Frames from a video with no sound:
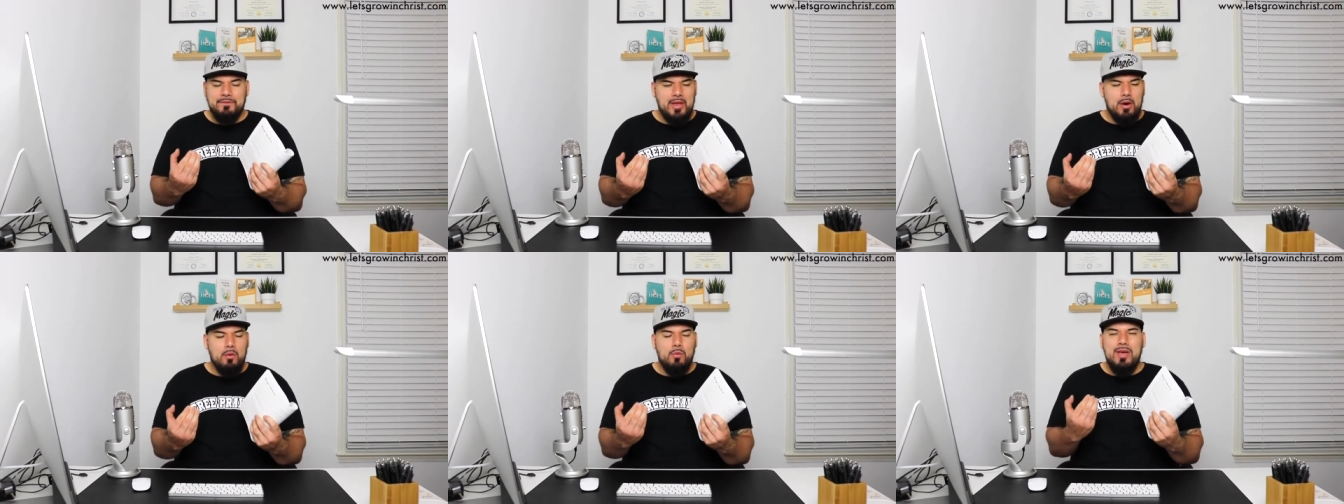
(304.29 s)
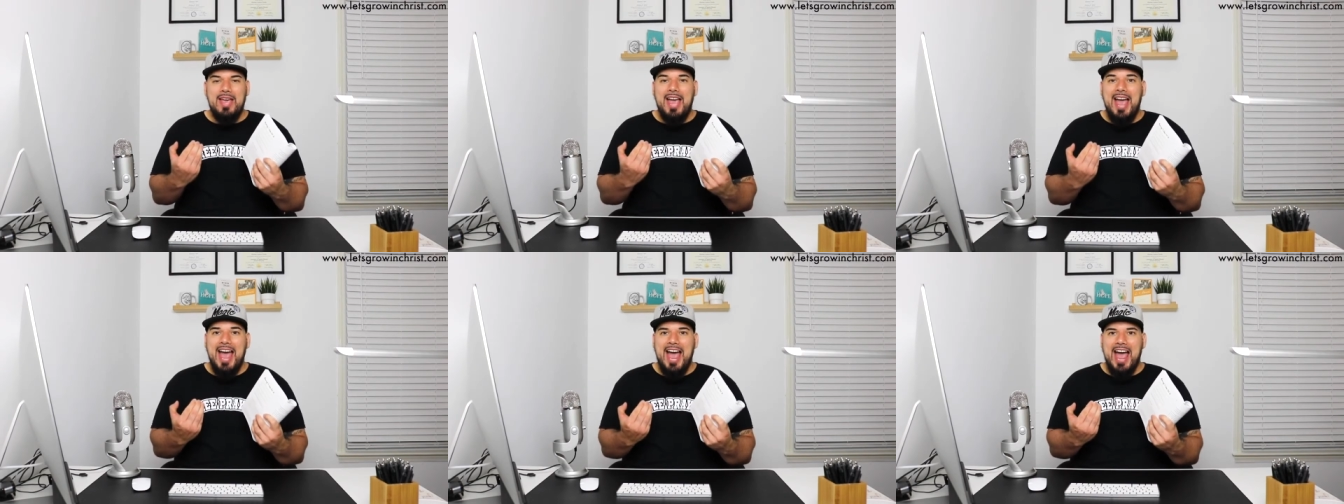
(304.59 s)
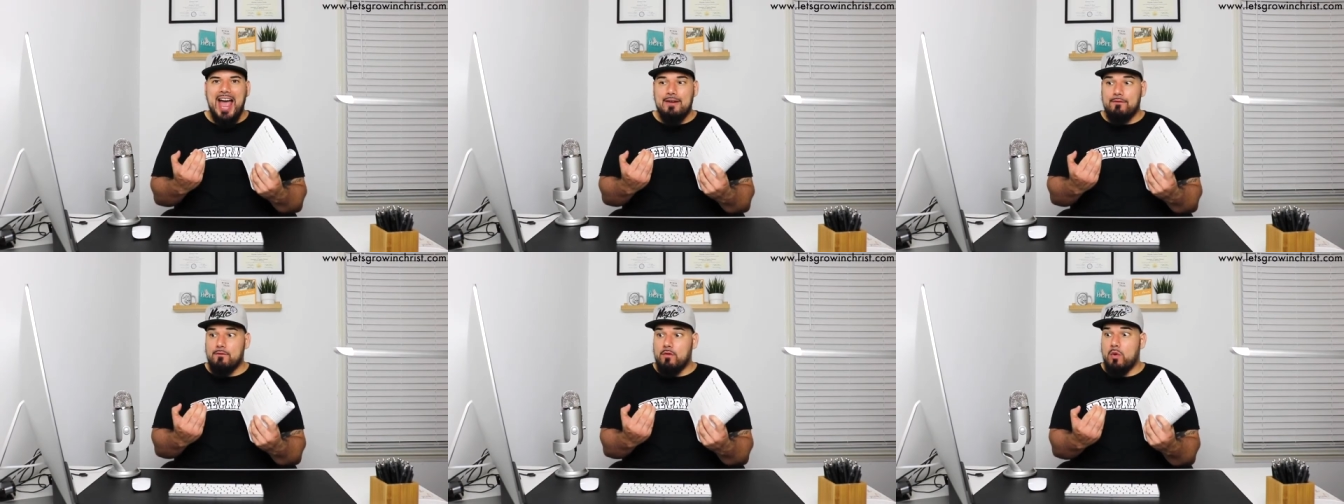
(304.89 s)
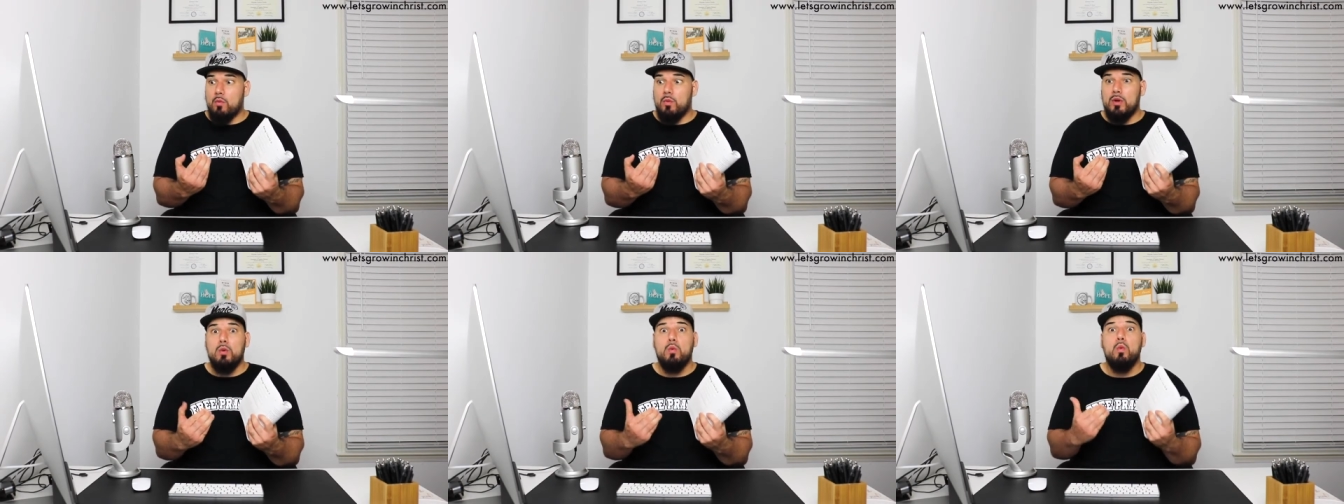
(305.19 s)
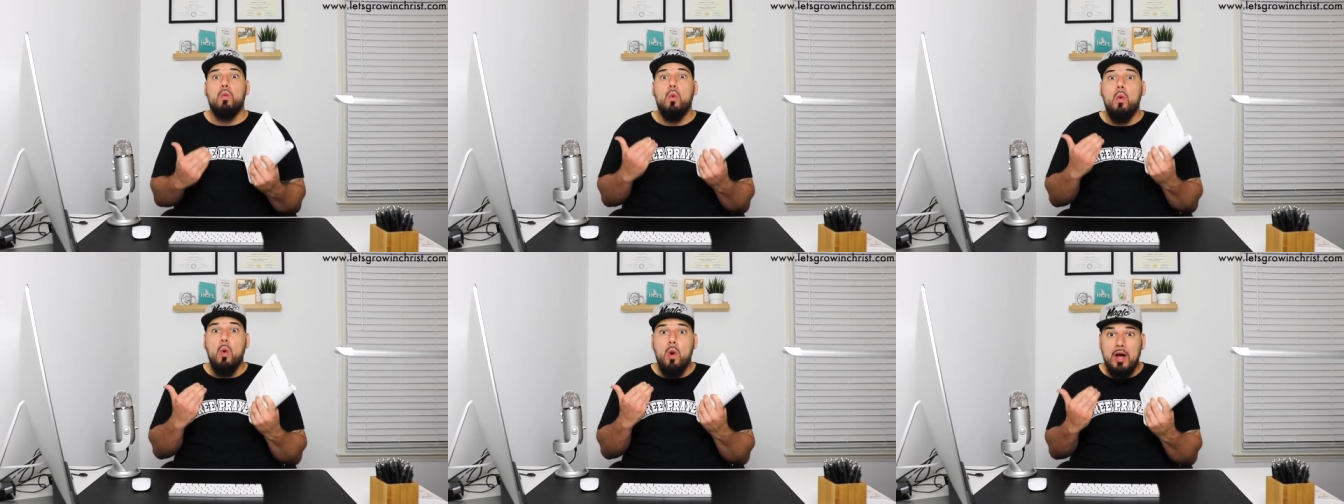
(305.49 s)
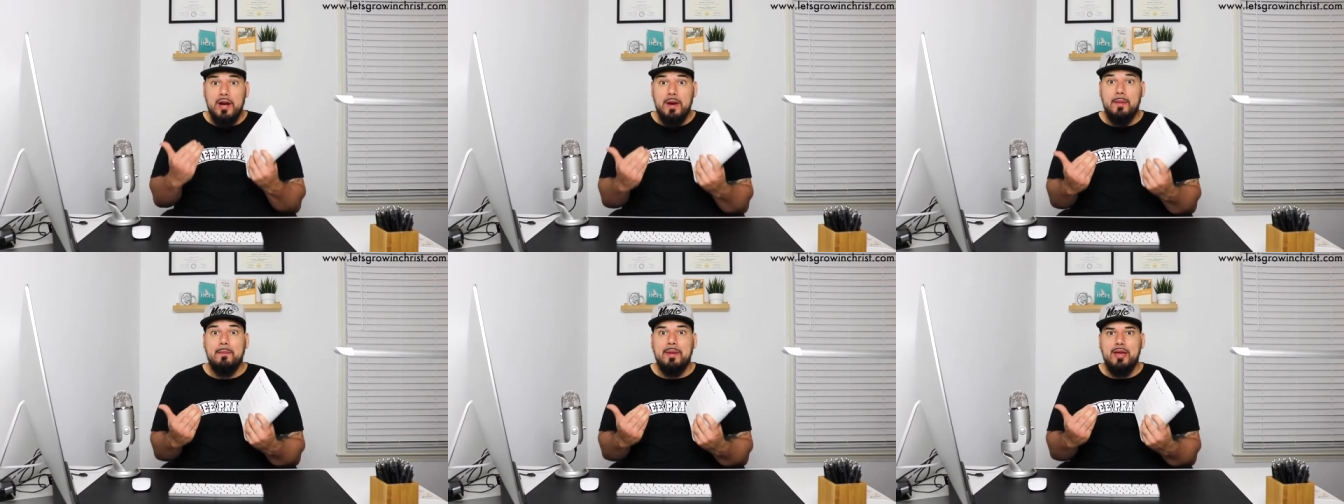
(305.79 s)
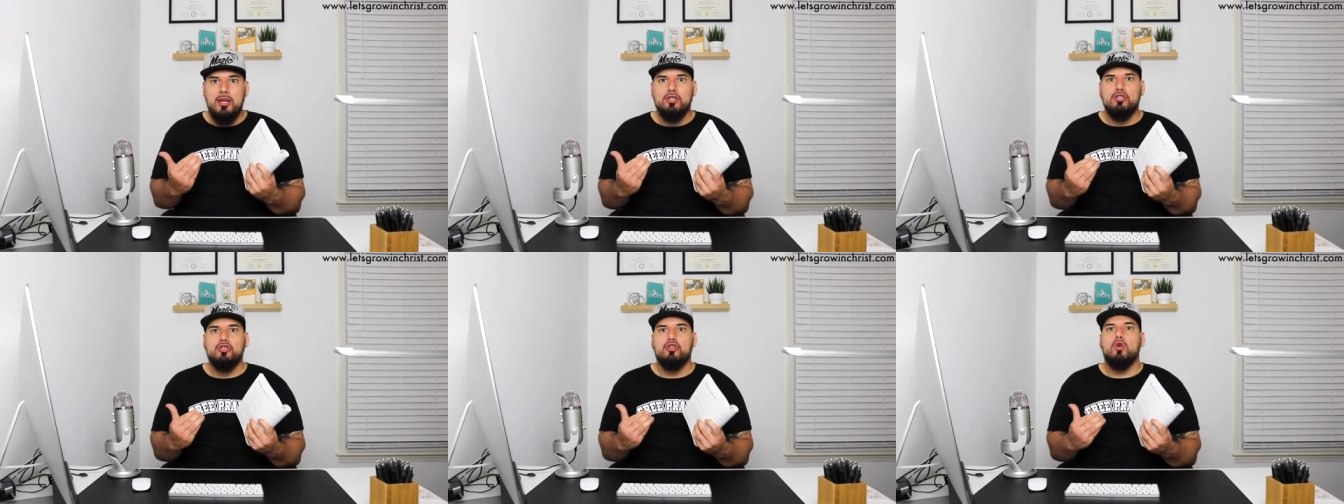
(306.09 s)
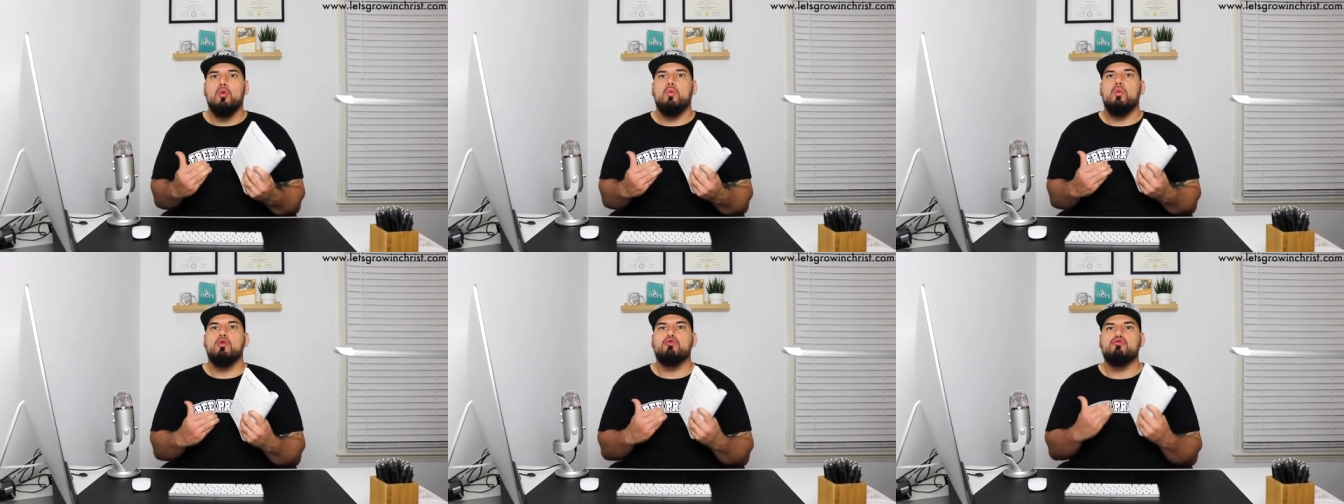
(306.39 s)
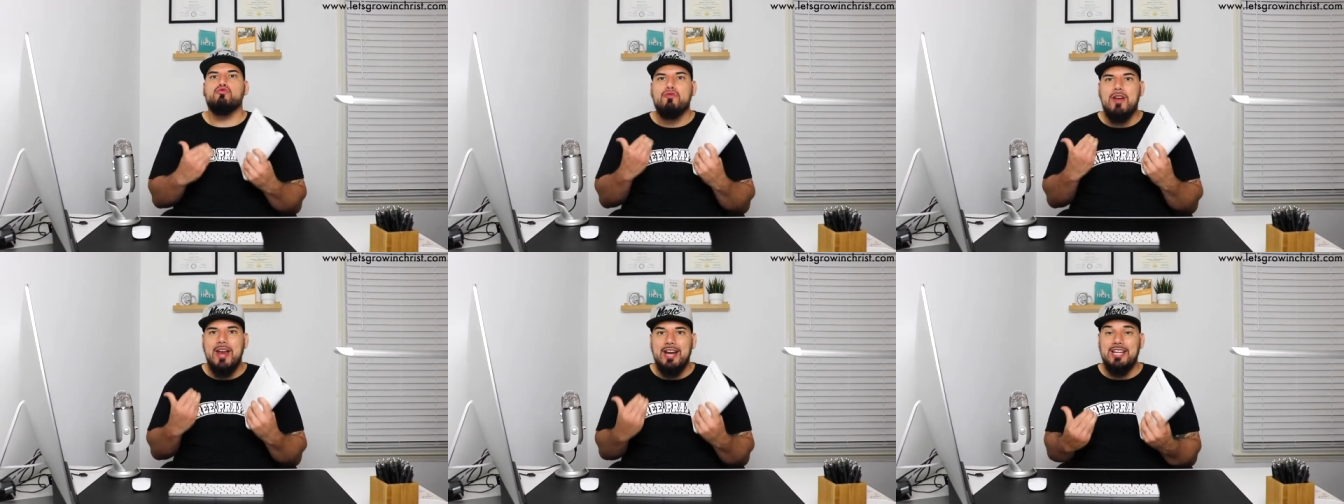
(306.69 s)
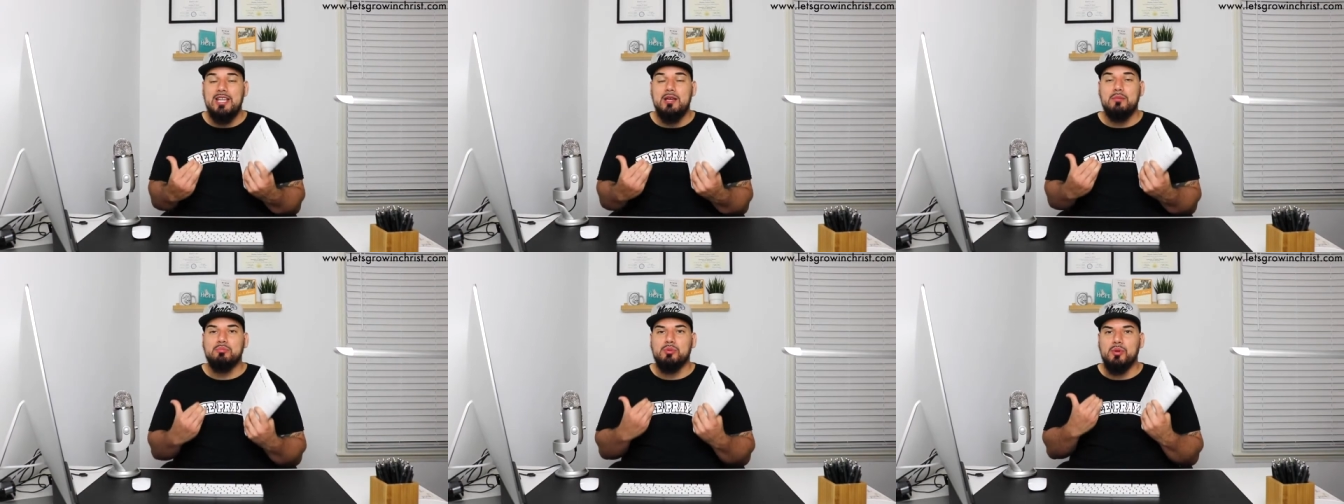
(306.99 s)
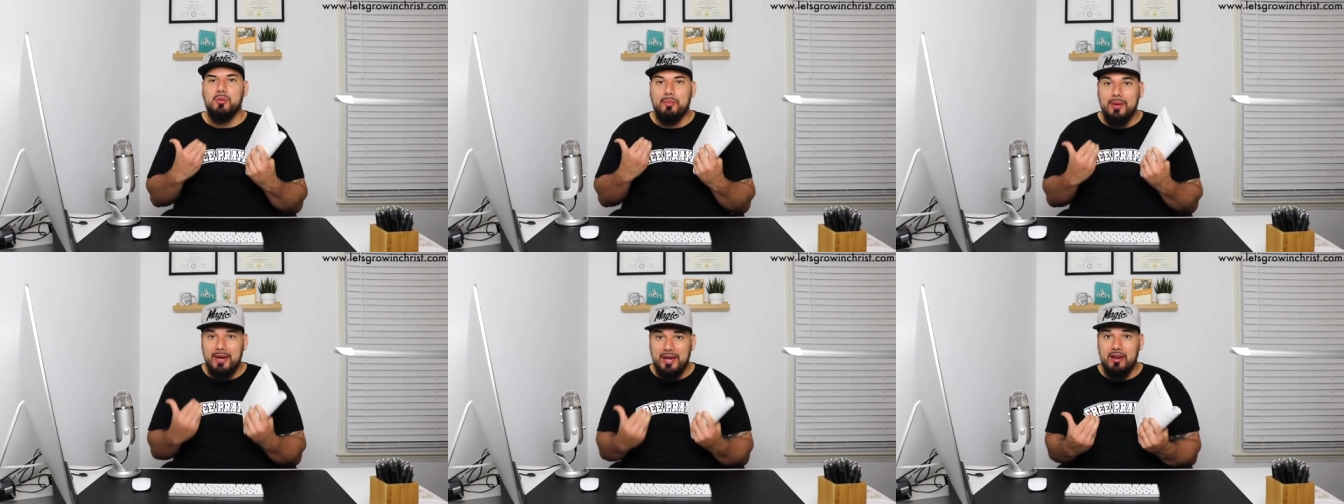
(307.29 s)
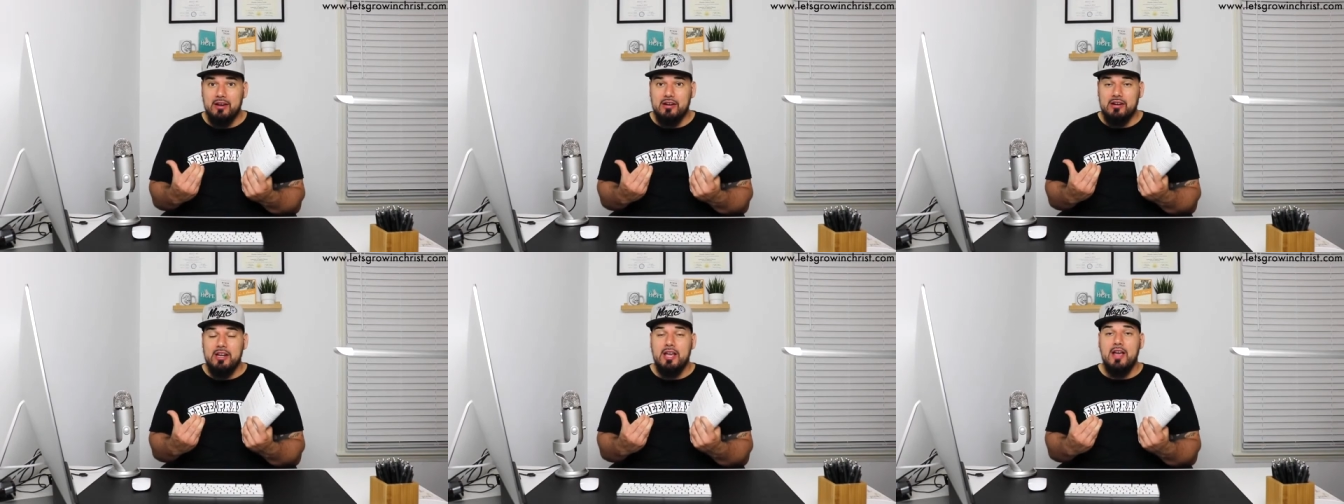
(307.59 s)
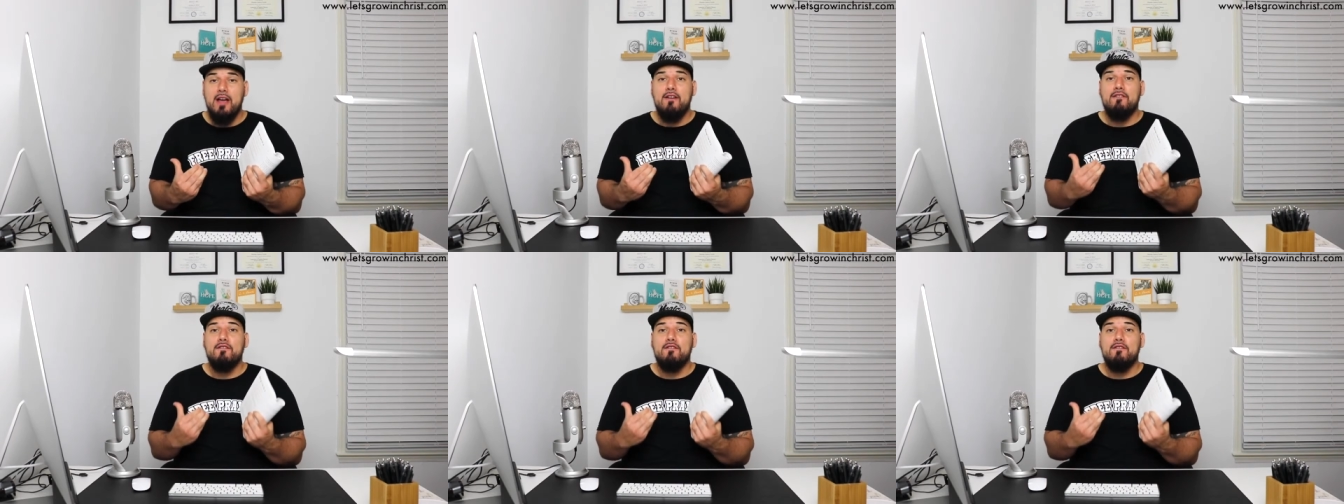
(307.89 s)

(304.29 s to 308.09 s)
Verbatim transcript: That we have when we want to make sure we're ready and prepared